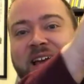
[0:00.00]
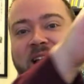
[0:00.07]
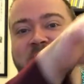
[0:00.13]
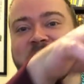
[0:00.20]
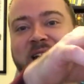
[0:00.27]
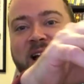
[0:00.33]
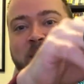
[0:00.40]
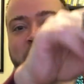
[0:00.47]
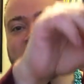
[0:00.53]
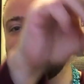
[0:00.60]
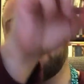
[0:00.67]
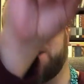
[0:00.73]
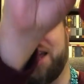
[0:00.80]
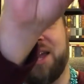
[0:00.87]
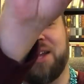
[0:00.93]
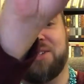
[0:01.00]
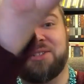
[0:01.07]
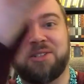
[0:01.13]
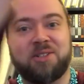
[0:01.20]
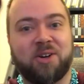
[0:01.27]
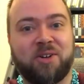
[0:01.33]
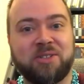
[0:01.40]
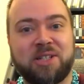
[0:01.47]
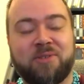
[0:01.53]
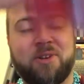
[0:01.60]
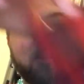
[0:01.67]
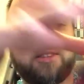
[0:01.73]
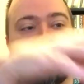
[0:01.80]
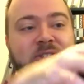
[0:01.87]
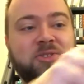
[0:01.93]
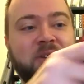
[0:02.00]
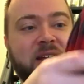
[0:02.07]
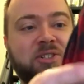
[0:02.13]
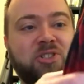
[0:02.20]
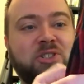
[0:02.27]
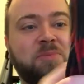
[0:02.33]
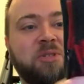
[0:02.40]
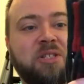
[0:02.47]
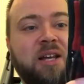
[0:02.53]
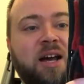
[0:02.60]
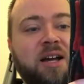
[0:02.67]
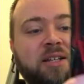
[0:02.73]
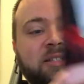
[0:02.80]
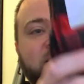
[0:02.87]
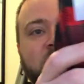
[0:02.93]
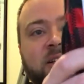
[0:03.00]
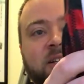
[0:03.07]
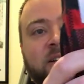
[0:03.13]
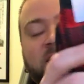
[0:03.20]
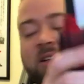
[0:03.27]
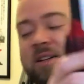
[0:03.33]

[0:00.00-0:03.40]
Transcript: How times have changed, adulting right there. So yeah, just some socks